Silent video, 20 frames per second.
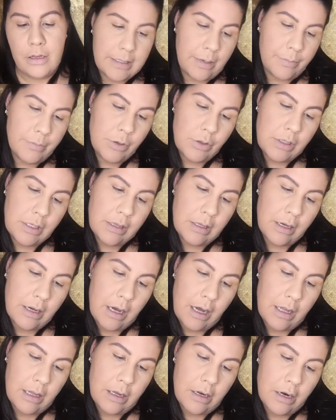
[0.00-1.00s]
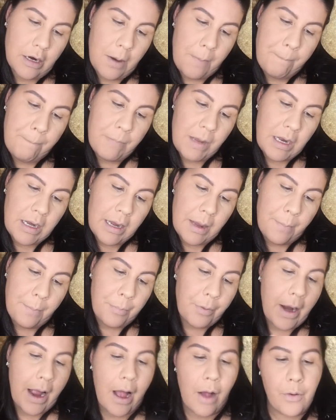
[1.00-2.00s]
I'm using the color medium
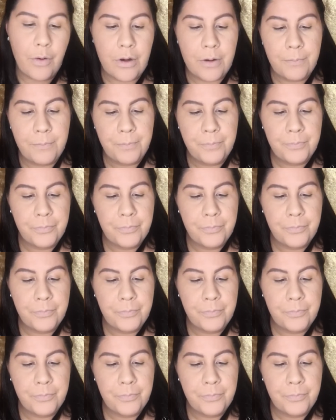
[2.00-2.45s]
brown.